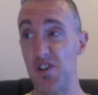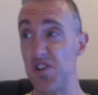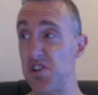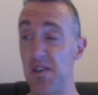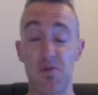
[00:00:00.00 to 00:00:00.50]
and
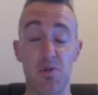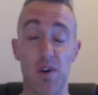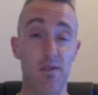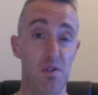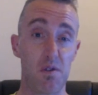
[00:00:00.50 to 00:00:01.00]
chips, or
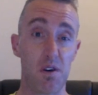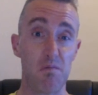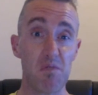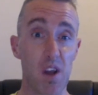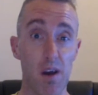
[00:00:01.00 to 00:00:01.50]
have a
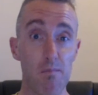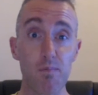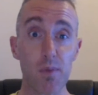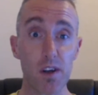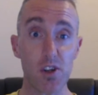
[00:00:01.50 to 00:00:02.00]

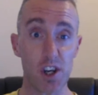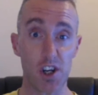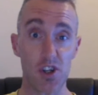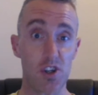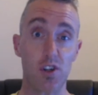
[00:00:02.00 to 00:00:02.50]

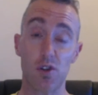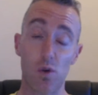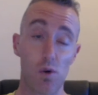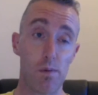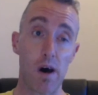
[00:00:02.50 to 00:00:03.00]
chicken
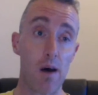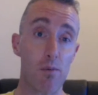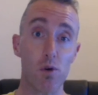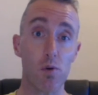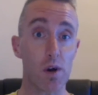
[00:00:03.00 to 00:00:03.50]
schnitzel or parma
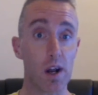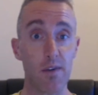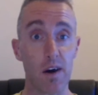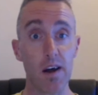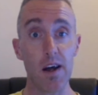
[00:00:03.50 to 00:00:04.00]
or
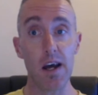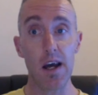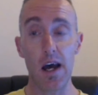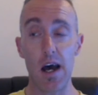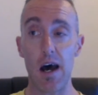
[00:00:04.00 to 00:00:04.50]
whatever.
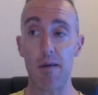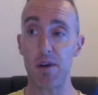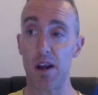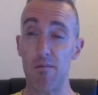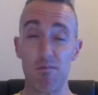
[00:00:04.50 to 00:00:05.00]

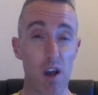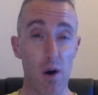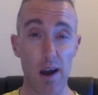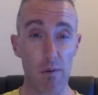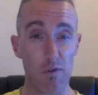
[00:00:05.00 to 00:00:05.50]
Go
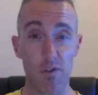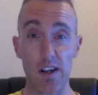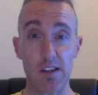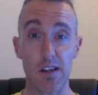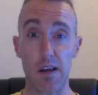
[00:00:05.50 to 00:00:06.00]
out with
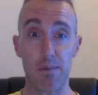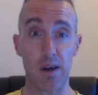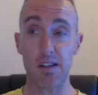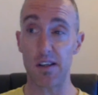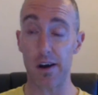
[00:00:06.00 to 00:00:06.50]
friends and eat
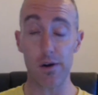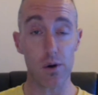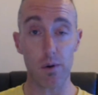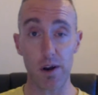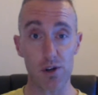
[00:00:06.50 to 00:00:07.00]
pizza, go to a
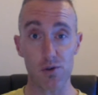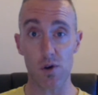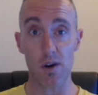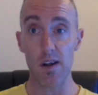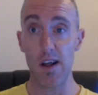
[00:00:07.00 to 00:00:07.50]

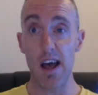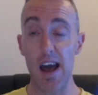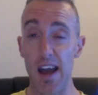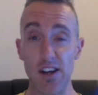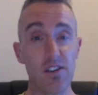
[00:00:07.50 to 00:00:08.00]
restaurant,
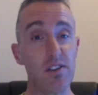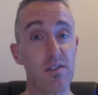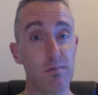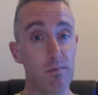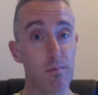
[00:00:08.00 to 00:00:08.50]
and just
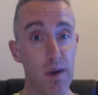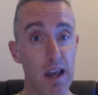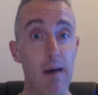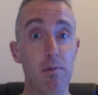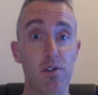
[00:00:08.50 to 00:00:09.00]
be
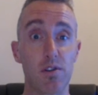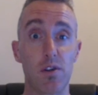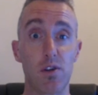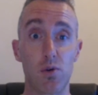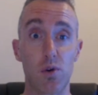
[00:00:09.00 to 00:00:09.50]
able to still
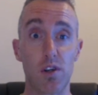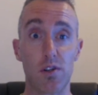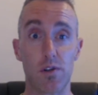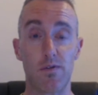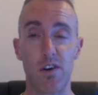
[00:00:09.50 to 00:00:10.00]
enjoy
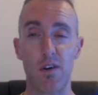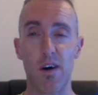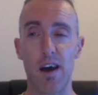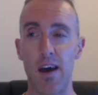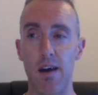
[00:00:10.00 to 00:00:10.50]
yourself and not
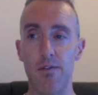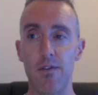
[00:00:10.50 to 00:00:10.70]
have